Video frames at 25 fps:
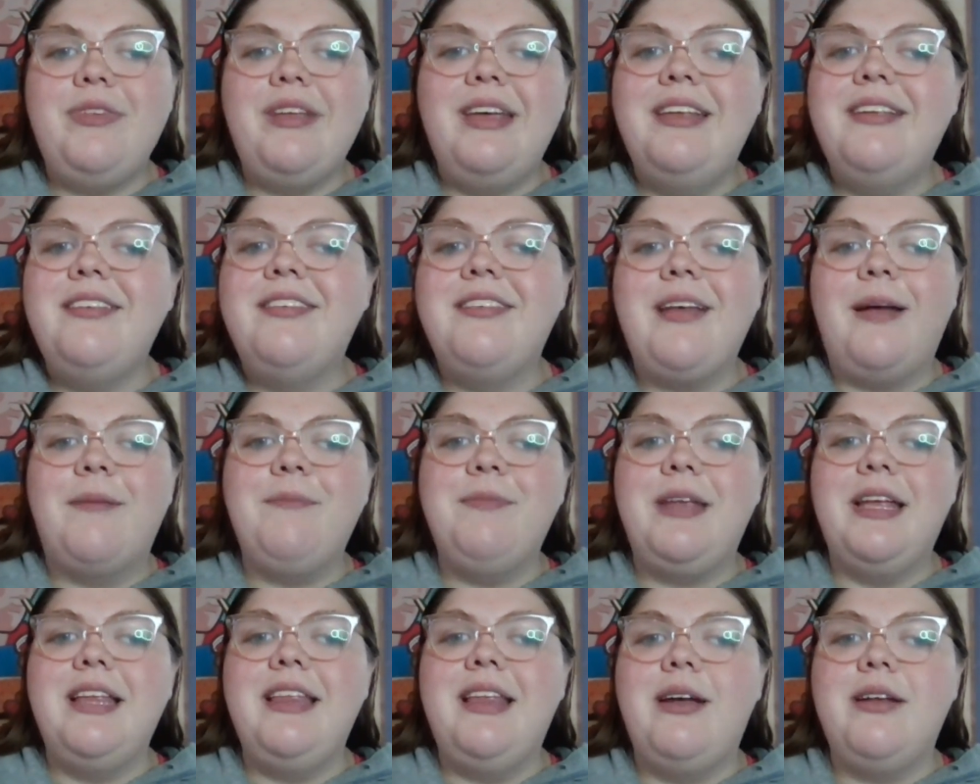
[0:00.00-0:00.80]
is
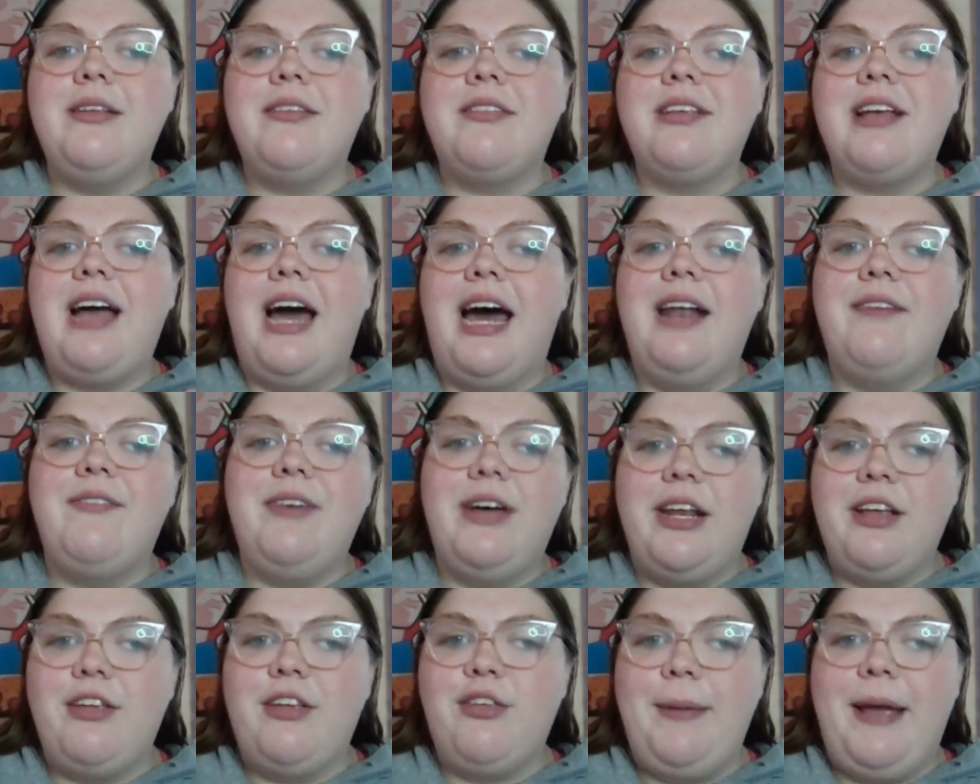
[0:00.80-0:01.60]
something that's kind of
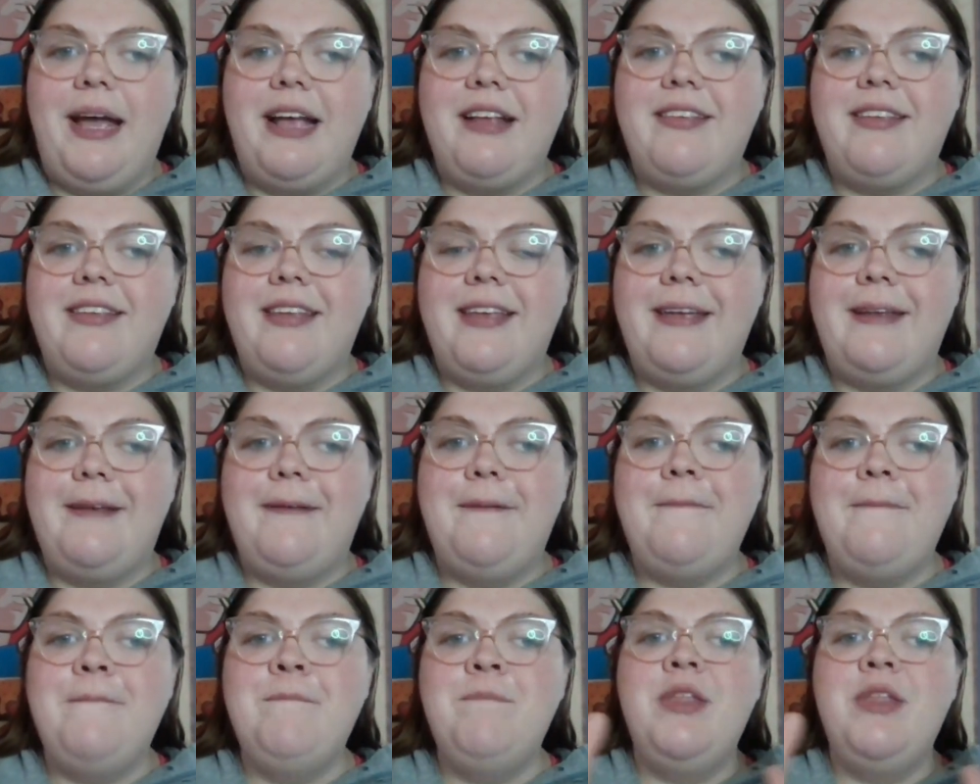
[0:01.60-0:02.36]
unexpected.